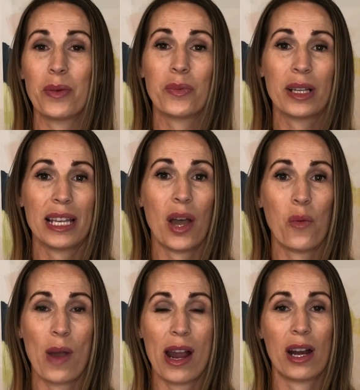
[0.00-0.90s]
be really
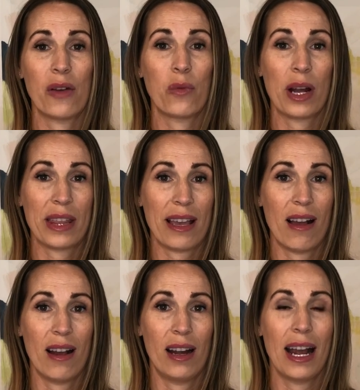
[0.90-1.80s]
aware of where they
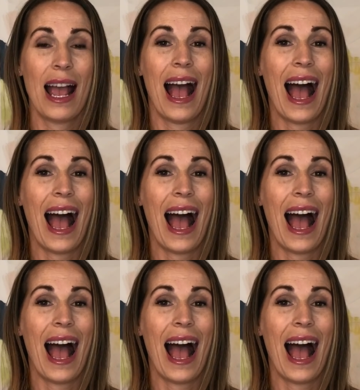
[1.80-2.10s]
are.